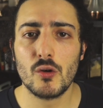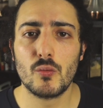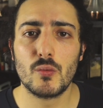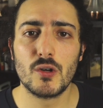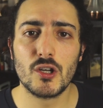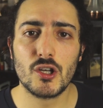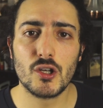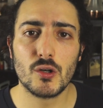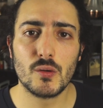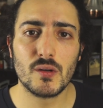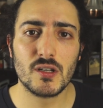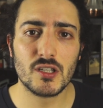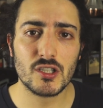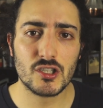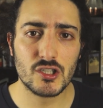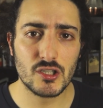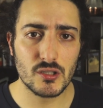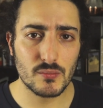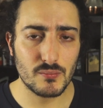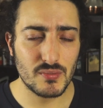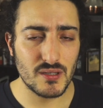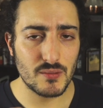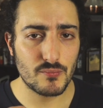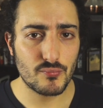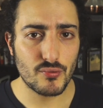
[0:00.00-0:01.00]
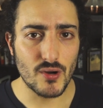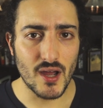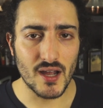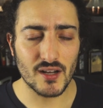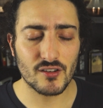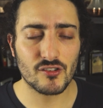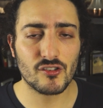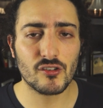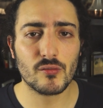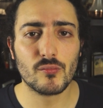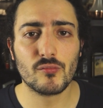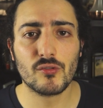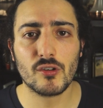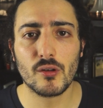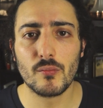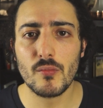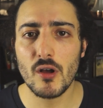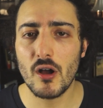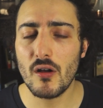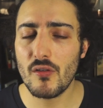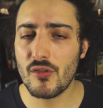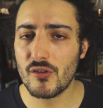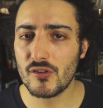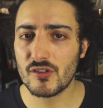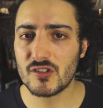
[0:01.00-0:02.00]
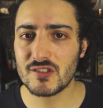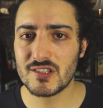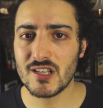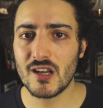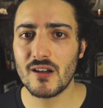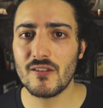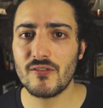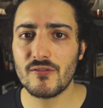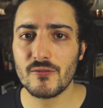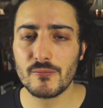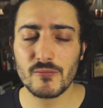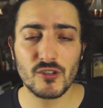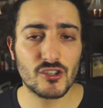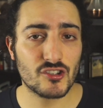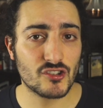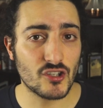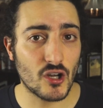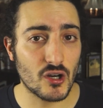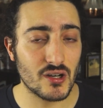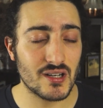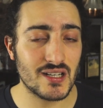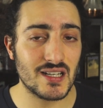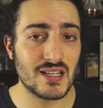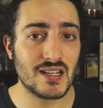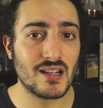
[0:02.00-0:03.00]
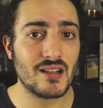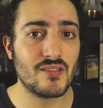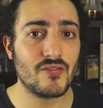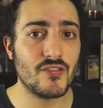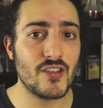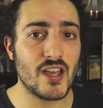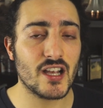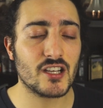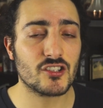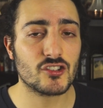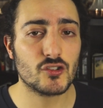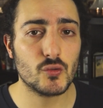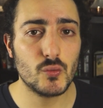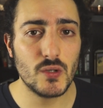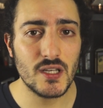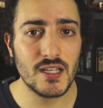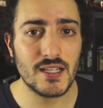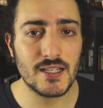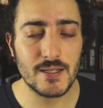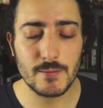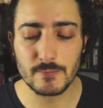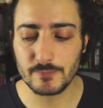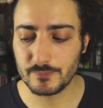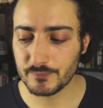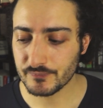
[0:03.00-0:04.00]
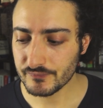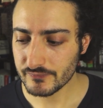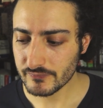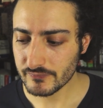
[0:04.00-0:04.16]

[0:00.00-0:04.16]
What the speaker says: We're going to be practicing some other stuff starting next week.